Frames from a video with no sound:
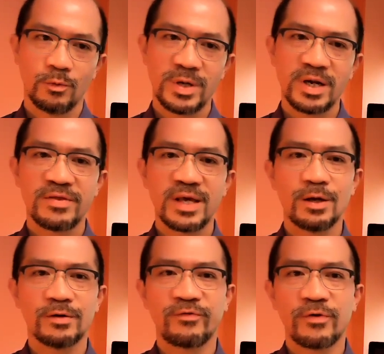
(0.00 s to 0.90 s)
We can think
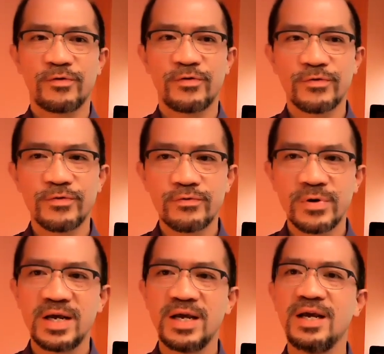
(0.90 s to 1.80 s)
of
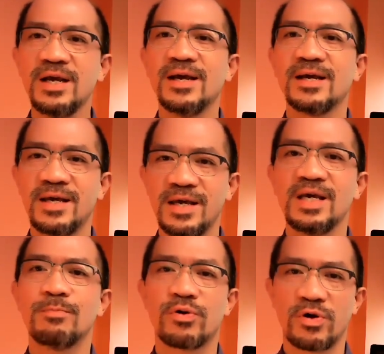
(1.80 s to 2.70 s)
three
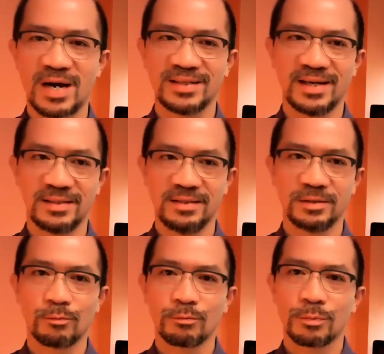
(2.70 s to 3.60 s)
key
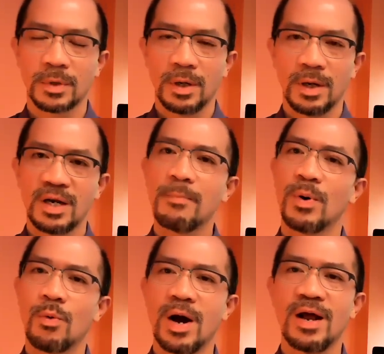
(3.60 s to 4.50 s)
processes.
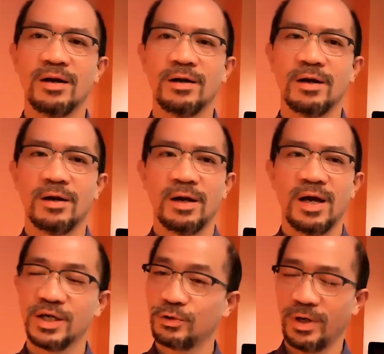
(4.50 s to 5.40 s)
Number one,
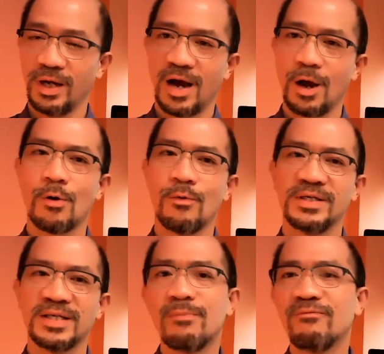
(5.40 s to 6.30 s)
history. I
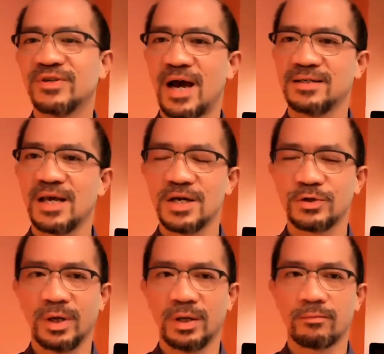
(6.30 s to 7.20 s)
always emphasize
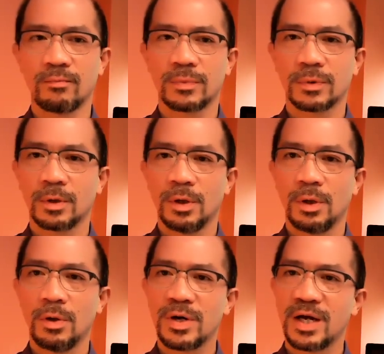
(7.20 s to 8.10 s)
history.
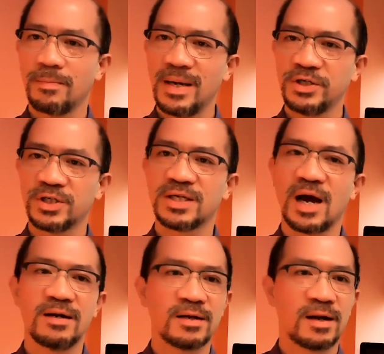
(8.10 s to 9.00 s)
Look at a patient's
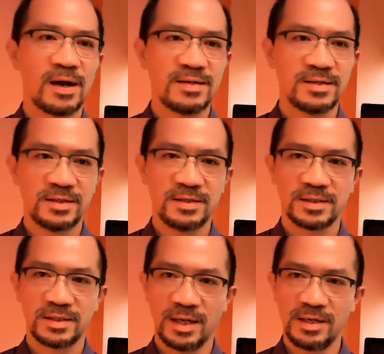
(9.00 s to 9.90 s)
underlying
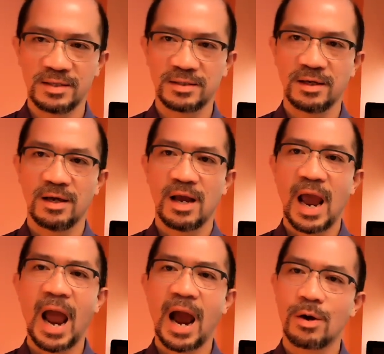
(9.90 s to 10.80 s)
disease states,
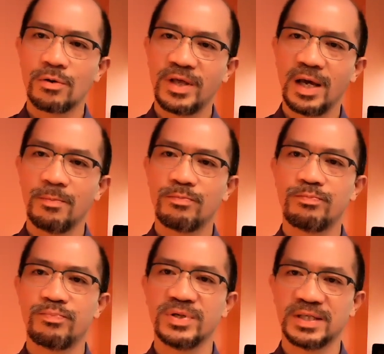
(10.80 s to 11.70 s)
how they
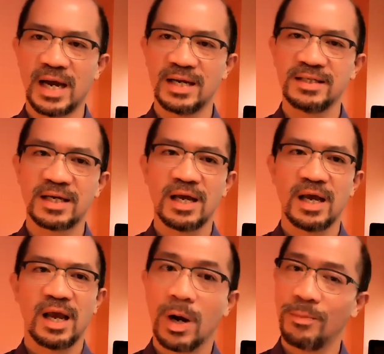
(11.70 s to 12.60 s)
present
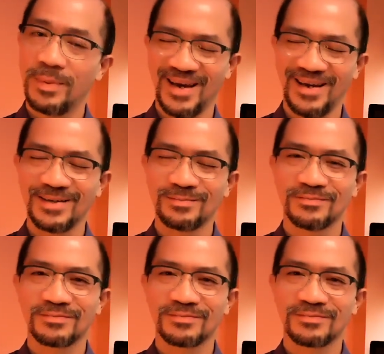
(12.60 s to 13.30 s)
well-being,